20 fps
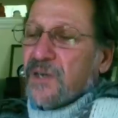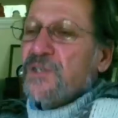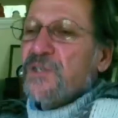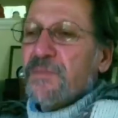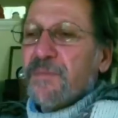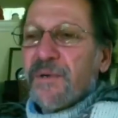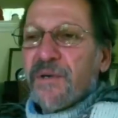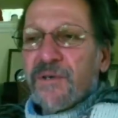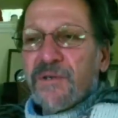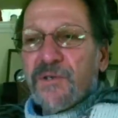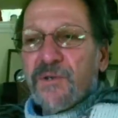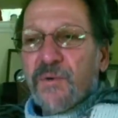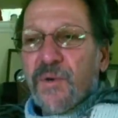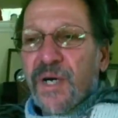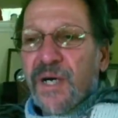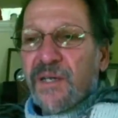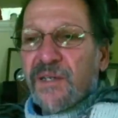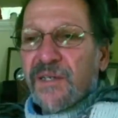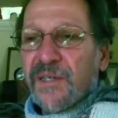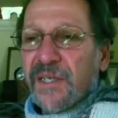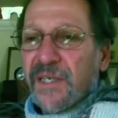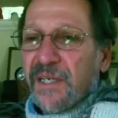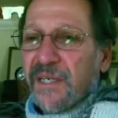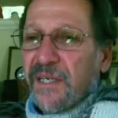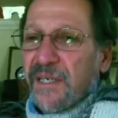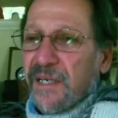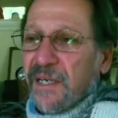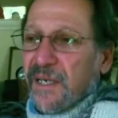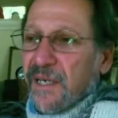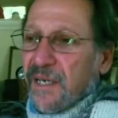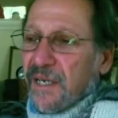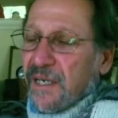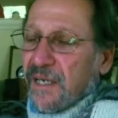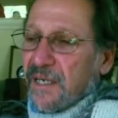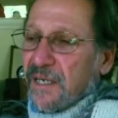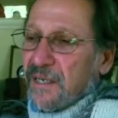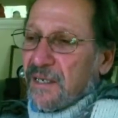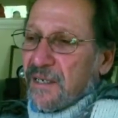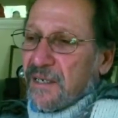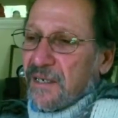our spirituality
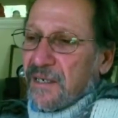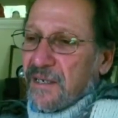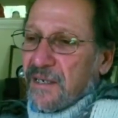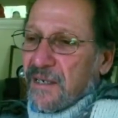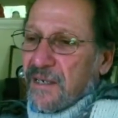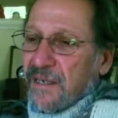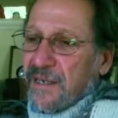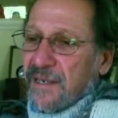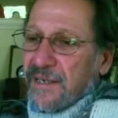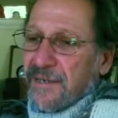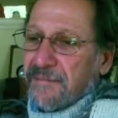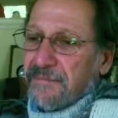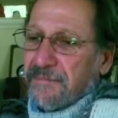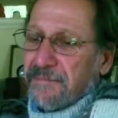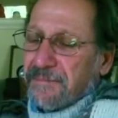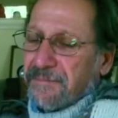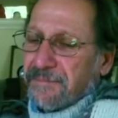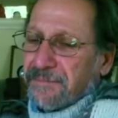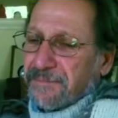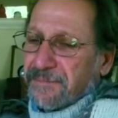and um,